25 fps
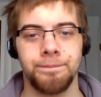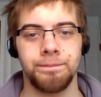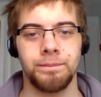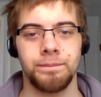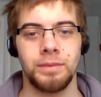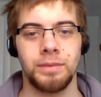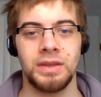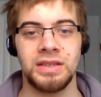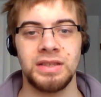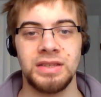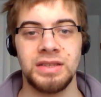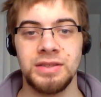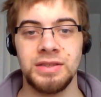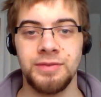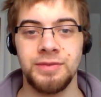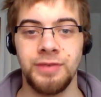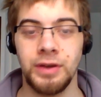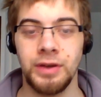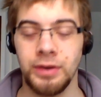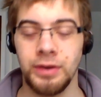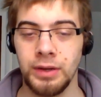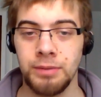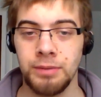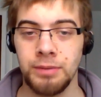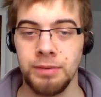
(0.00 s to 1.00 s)
This is
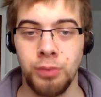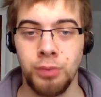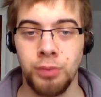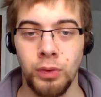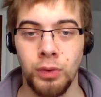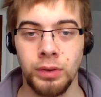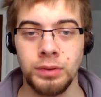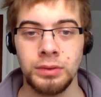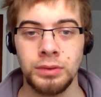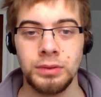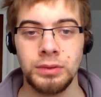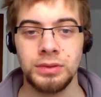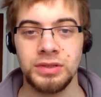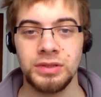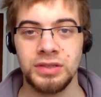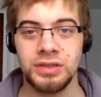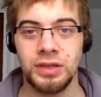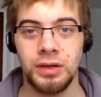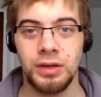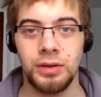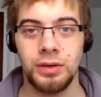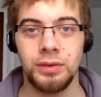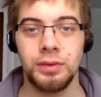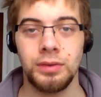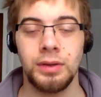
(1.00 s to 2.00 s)
very important,
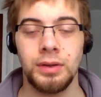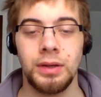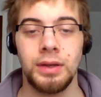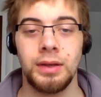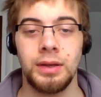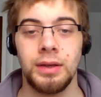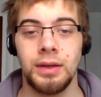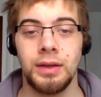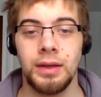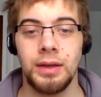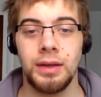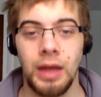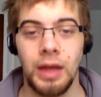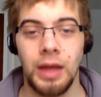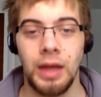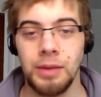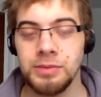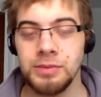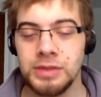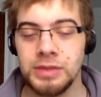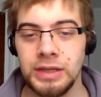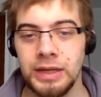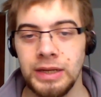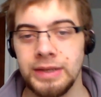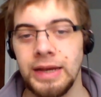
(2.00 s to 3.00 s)
so I'm
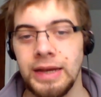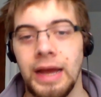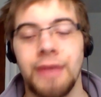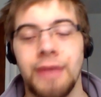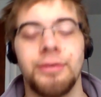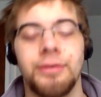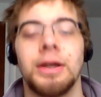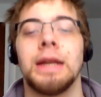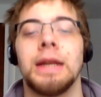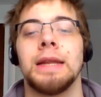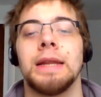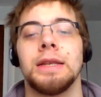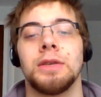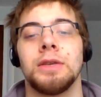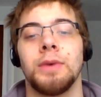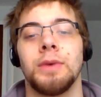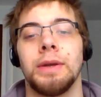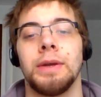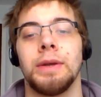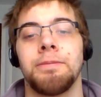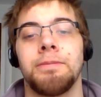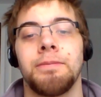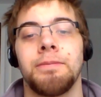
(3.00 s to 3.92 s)
just going to dive right into it.